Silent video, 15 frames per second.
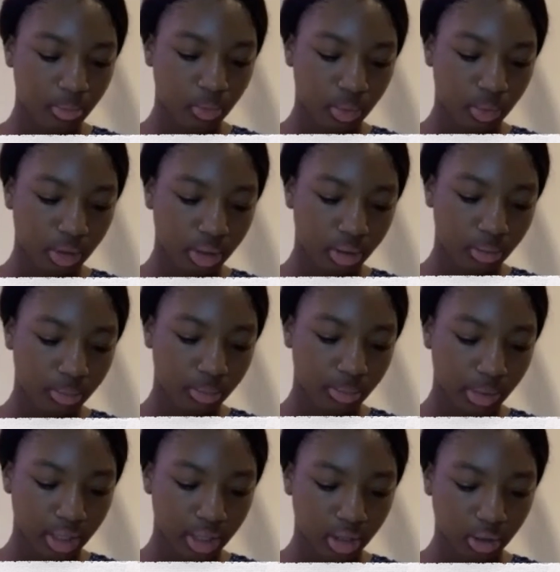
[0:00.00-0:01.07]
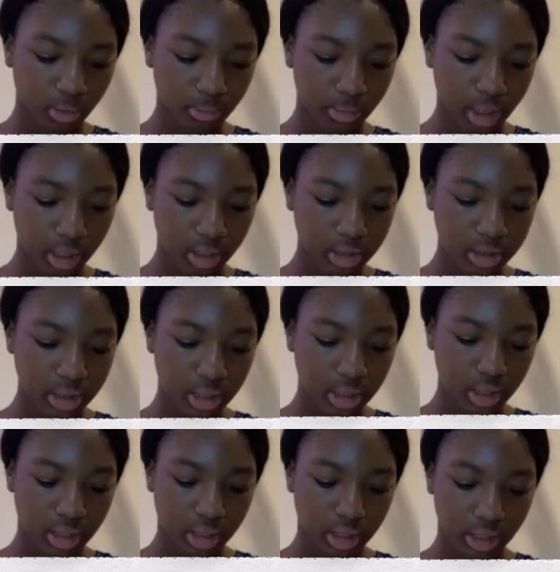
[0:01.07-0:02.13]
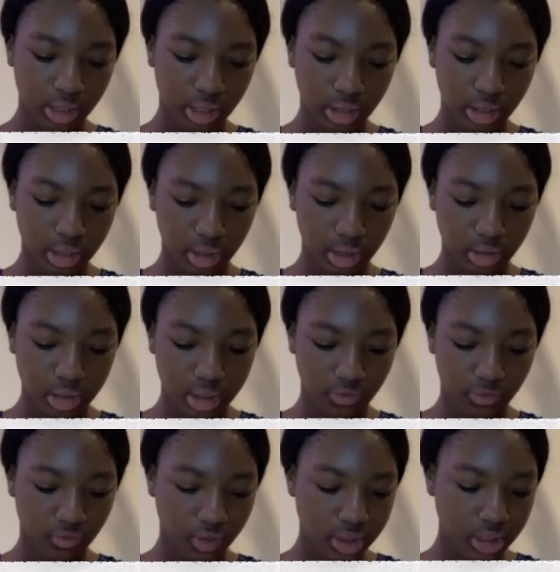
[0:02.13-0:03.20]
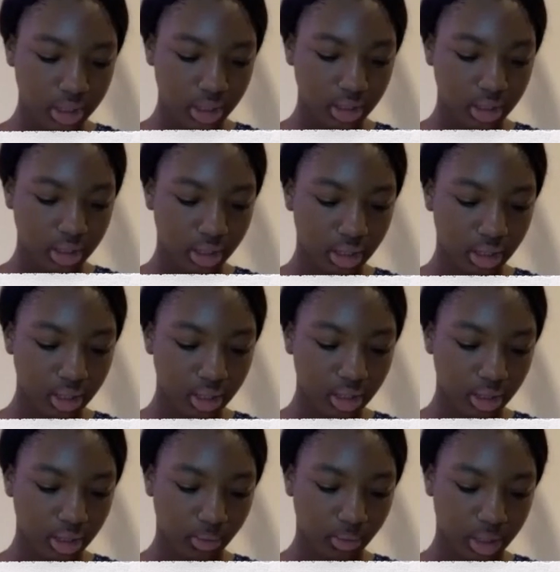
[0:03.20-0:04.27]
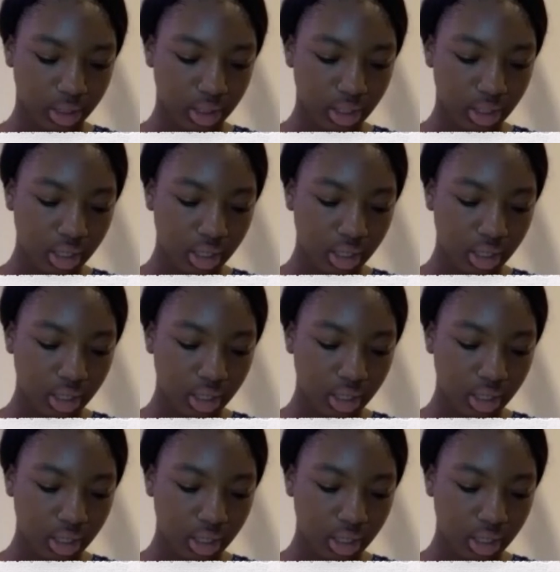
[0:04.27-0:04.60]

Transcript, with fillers: will by no means clear the guilty, visiting the iniquity